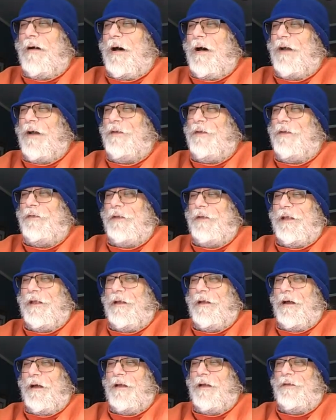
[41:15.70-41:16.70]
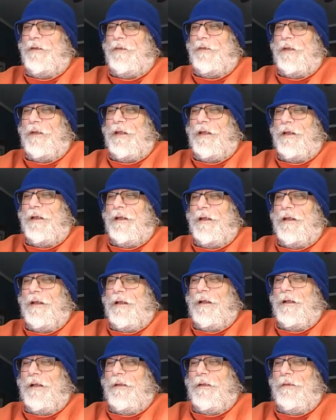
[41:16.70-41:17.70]
honestly, honestly,
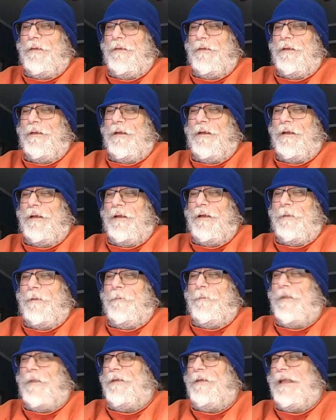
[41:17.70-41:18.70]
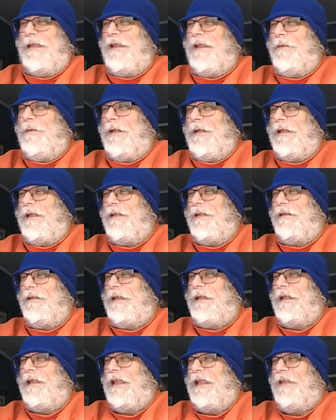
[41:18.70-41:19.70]
does anybody can
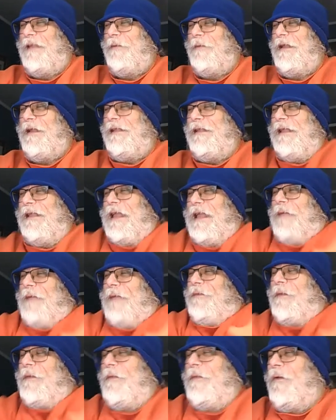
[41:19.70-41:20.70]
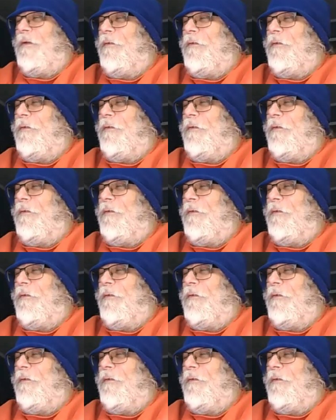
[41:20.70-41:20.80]
can anybody name some of the